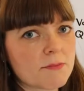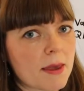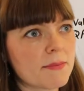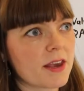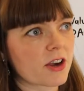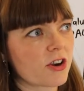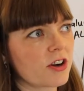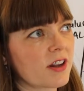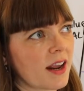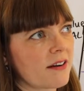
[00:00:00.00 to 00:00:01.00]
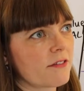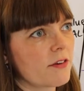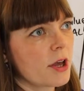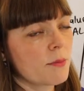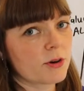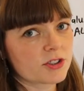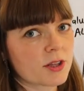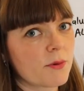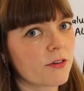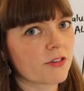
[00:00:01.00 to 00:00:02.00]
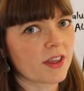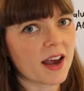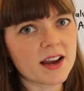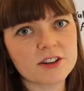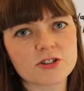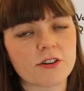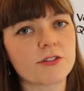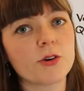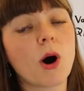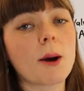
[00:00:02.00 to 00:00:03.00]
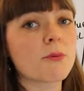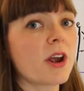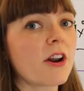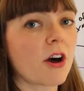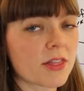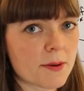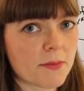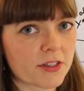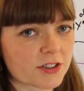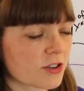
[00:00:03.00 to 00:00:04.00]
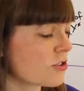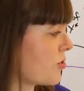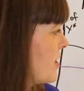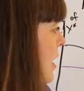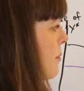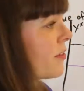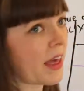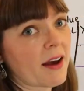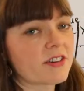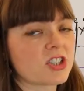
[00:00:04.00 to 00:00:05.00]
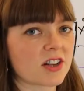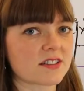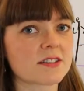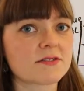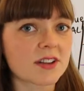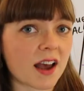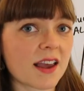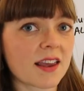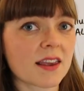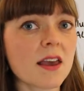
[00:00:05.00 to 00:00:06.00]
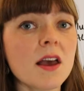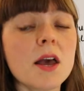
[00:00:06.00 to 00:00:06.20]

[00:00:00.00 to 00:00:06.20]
Maybe it could kind of push them over the edge, or if you operate on them on the surgery table, they have a chance of dying